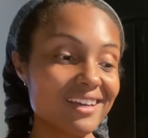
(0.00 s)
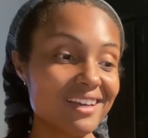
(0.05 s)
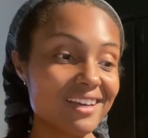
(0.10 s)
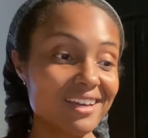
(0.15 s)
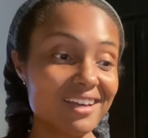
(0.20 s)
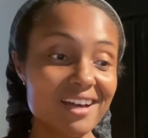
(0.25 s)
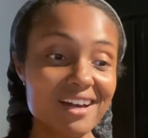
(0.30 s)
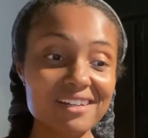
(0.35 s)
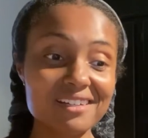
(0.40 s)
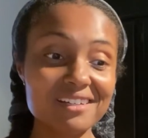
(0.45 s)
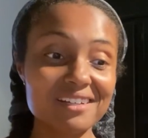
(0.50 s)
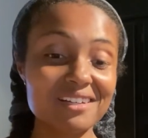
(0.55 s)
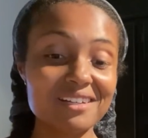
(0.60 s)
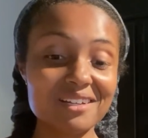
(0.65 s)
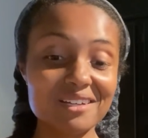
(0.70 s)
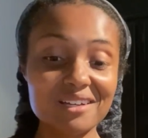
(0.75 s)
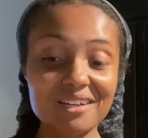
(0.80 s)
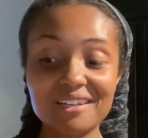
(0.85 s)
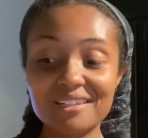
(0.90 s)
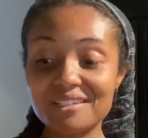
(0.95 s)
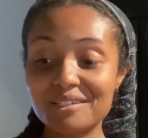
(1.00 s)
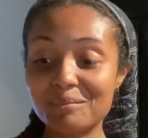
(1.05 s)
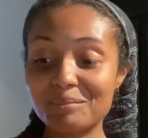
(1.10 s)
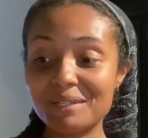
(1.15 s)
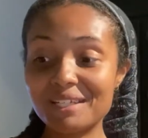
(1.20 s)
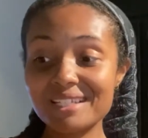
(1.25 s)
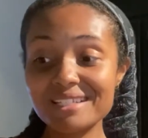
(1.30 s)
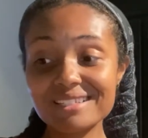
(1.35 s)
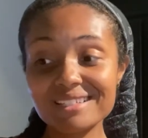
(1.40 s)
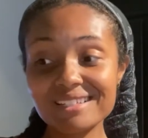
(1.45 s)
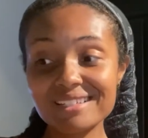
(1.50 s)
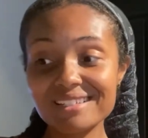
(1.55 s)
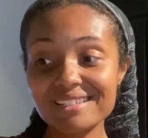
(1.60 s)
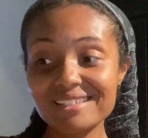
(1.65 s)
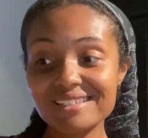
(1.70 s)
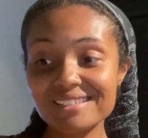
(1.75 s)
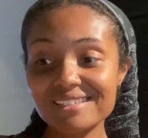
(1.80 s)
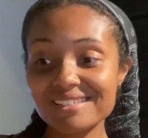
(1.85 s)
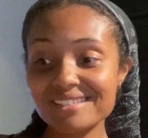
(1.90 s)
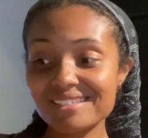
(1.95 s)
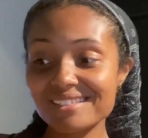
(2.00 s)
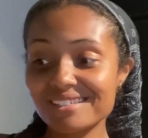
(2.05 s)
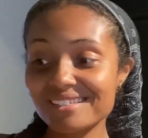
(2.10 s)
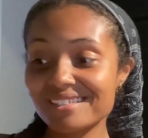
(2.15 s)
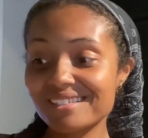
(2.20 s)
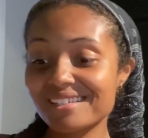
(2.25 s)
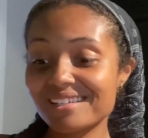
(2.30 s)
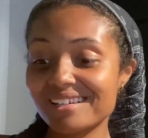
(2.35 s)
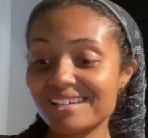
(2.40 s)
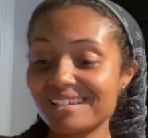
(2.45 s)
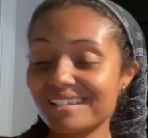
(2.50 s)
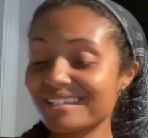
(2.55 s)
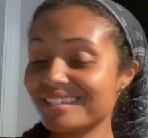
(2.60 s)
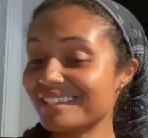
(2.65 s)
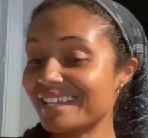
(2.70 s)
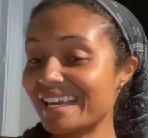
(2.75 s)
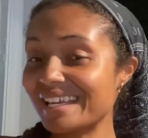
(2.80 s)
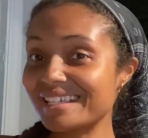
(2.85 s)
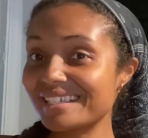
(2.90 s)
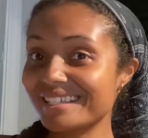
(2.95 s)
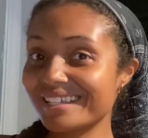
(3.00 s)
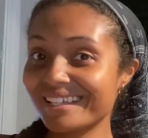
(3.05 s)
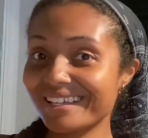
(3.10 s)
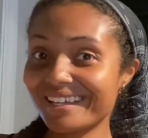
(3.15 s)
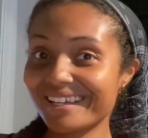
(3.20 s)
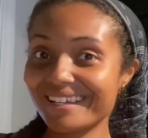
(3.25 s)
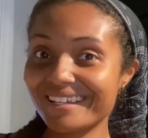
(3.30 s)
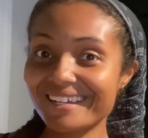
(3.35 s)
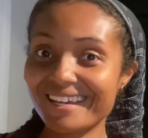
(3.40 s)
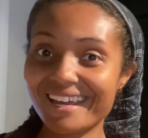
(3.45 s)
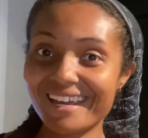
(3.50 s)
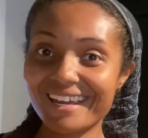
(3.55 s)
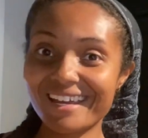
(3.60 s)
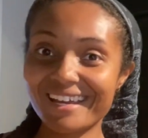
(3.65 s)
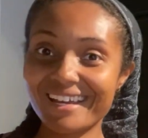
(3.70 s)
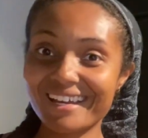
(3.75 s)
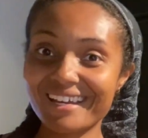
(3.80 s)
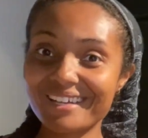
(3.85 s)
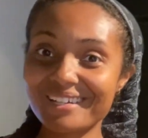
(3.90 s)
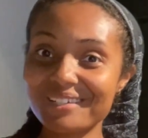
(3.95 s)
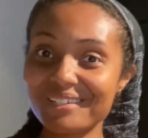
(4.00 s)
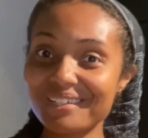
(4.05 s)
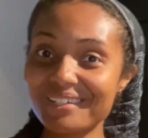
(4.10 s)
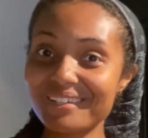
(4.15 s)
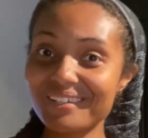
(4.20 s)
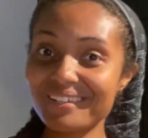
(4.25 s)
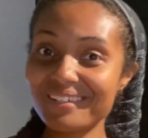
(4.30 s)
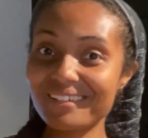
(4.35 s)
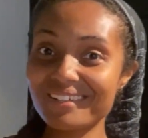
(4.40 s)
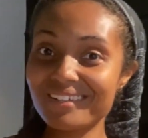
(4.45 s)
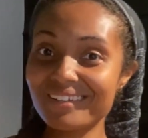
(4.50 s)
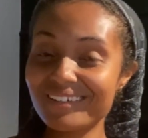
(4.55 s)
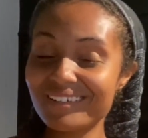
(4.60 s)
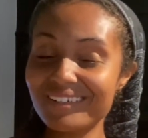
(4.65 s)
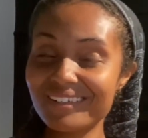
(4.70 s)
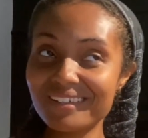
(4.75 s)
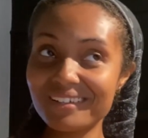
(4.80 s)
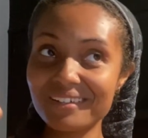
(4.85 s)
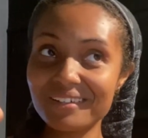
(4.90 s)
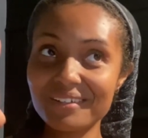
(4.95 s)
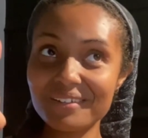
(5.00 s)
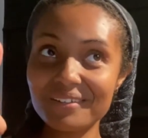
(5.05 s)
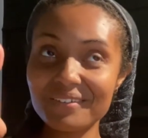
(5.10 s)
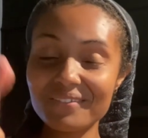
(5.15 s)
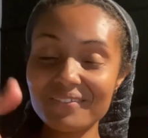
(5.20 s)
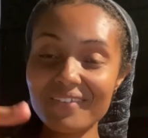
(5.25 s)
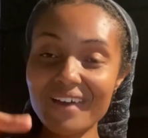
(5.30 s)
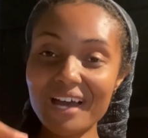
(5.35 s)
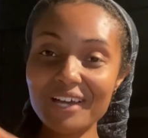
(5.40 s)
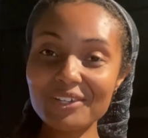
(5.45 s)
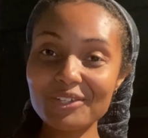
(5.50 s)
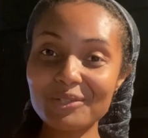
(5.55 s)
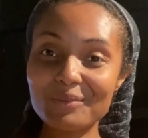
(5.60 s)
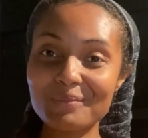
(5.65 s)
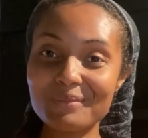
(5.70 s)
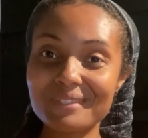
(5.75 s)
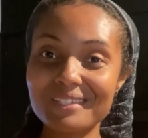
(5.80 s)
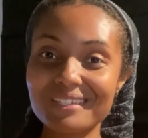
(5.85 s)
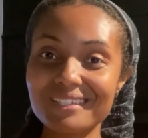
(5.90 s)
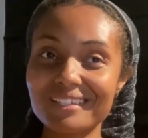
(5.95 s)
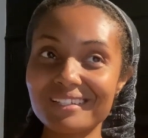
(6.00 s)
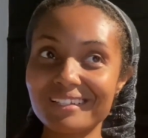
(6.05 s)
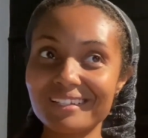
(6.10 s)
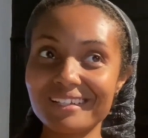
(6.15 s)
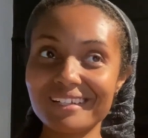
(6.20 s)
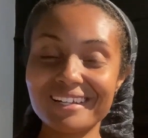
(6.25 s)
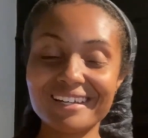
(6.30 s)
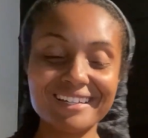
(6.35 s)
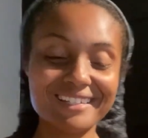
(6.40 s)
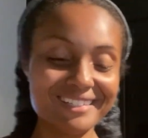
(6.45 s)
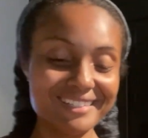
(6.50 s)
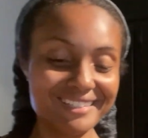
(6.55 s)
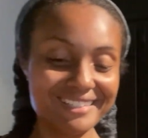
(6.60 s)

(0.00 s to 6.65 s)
cutting it into pieces, tasting it, and vacuum sealing it.